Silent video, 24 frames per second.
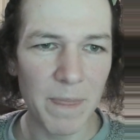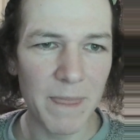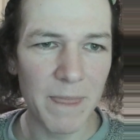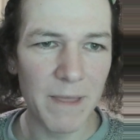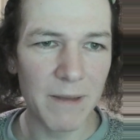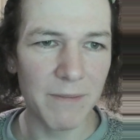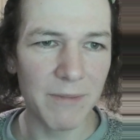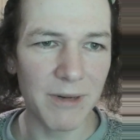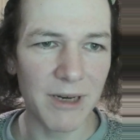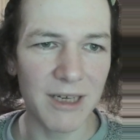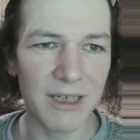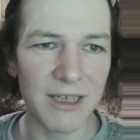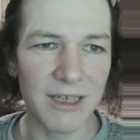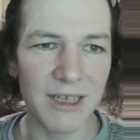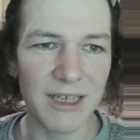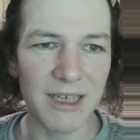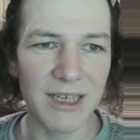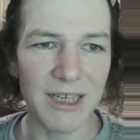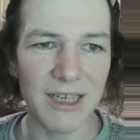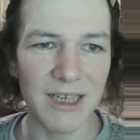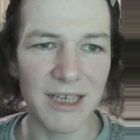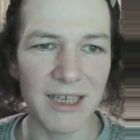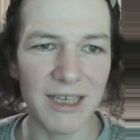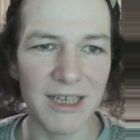but
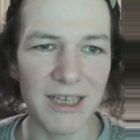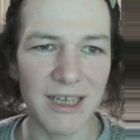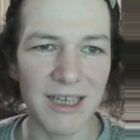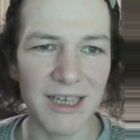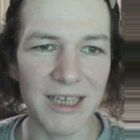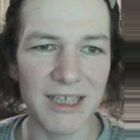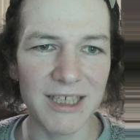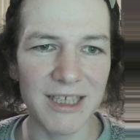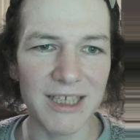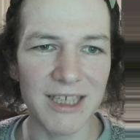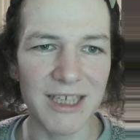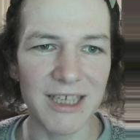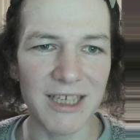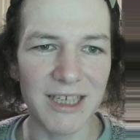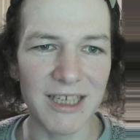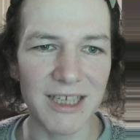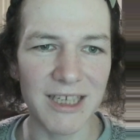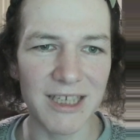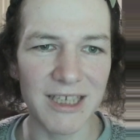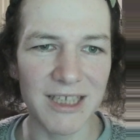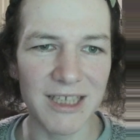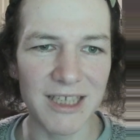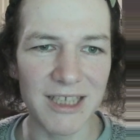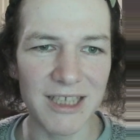I think
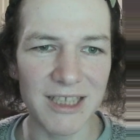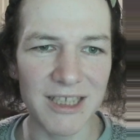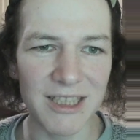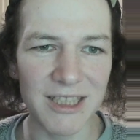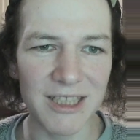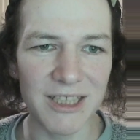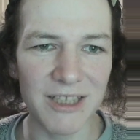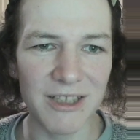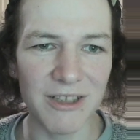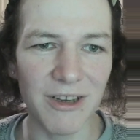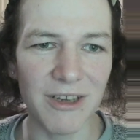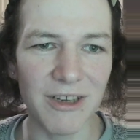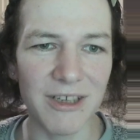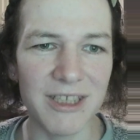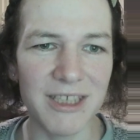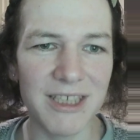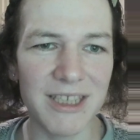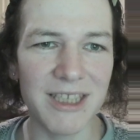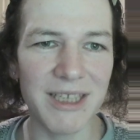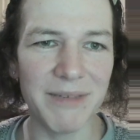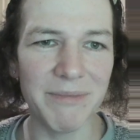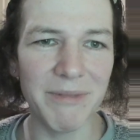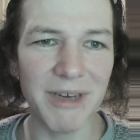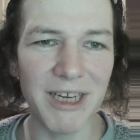it is not
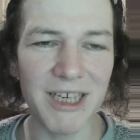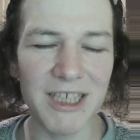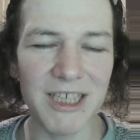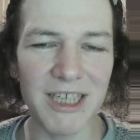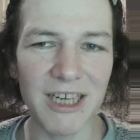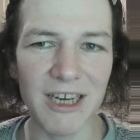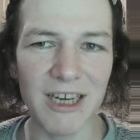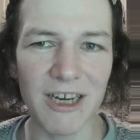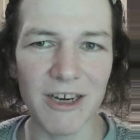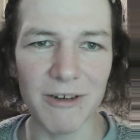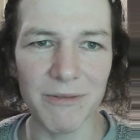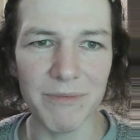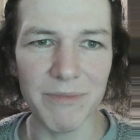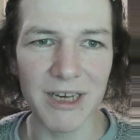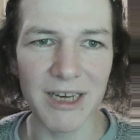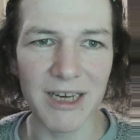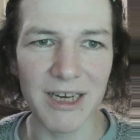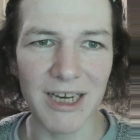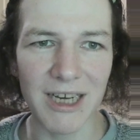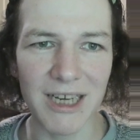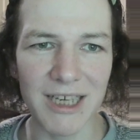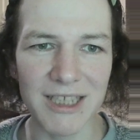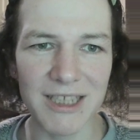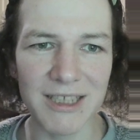symmetrical
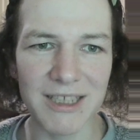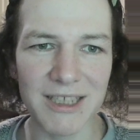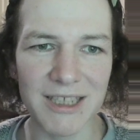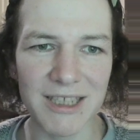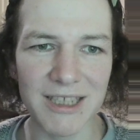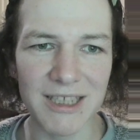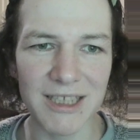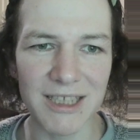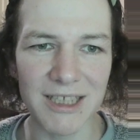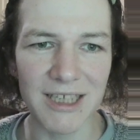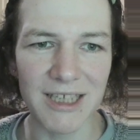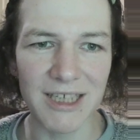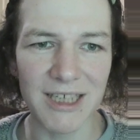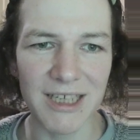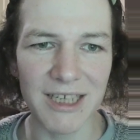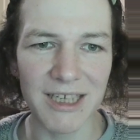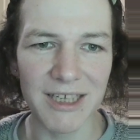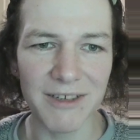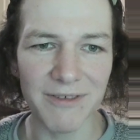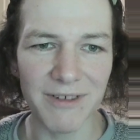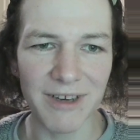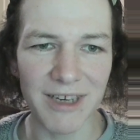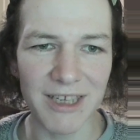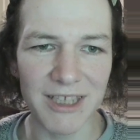because
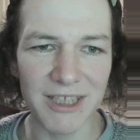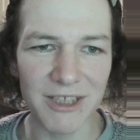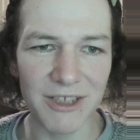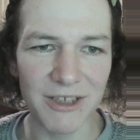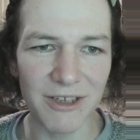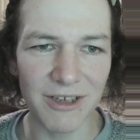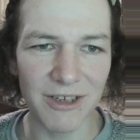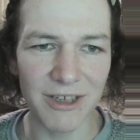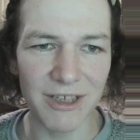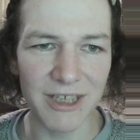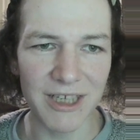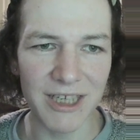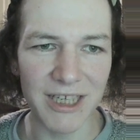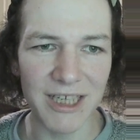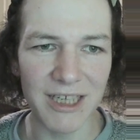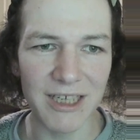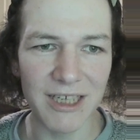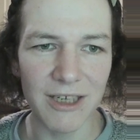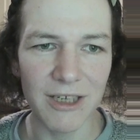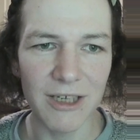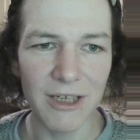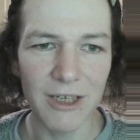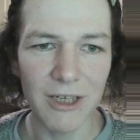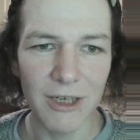it was done
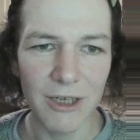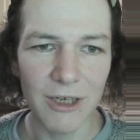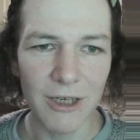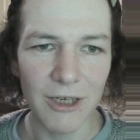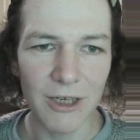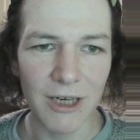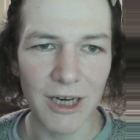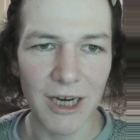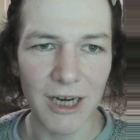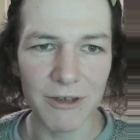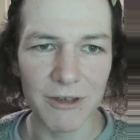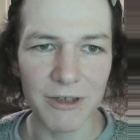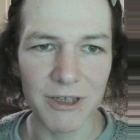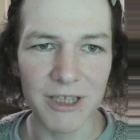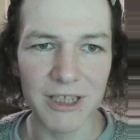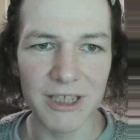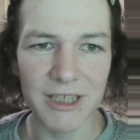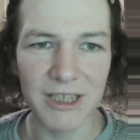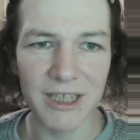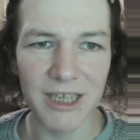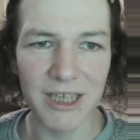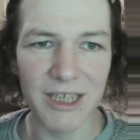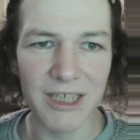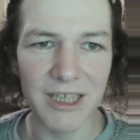in, how do I
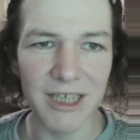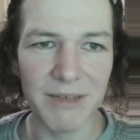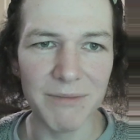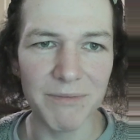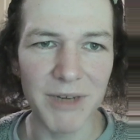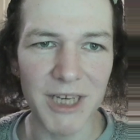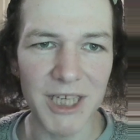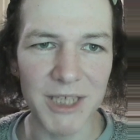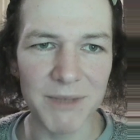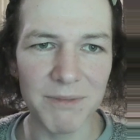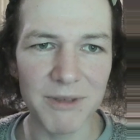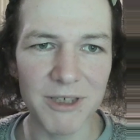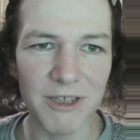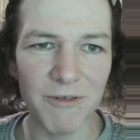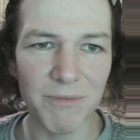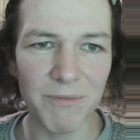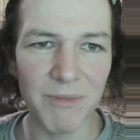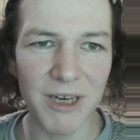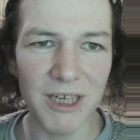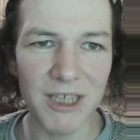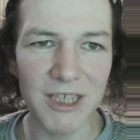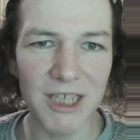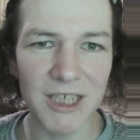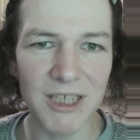say it, in perspective
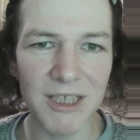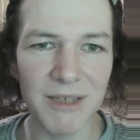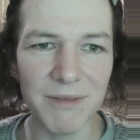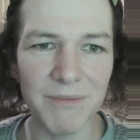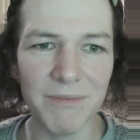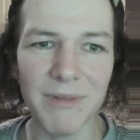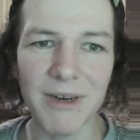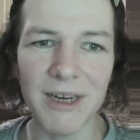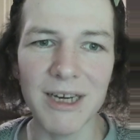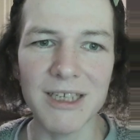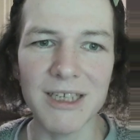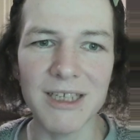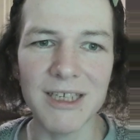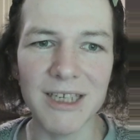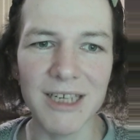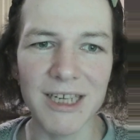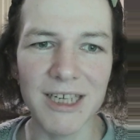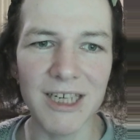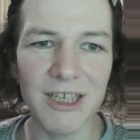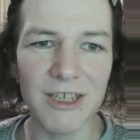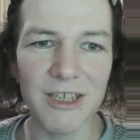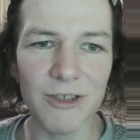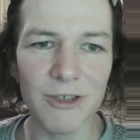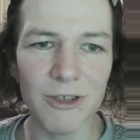projection, but
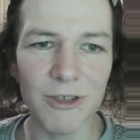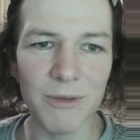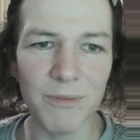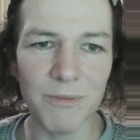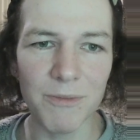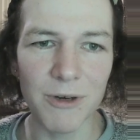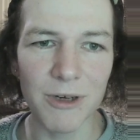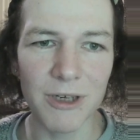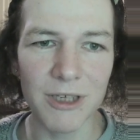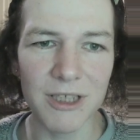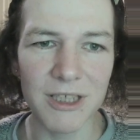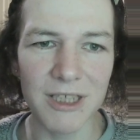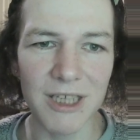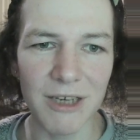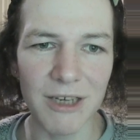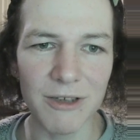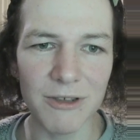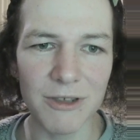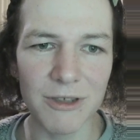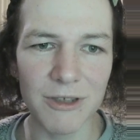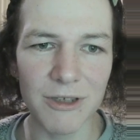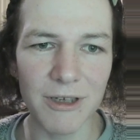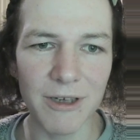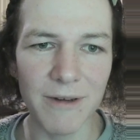editor supports
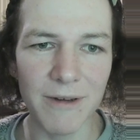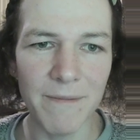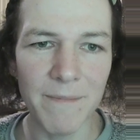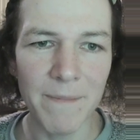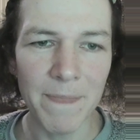also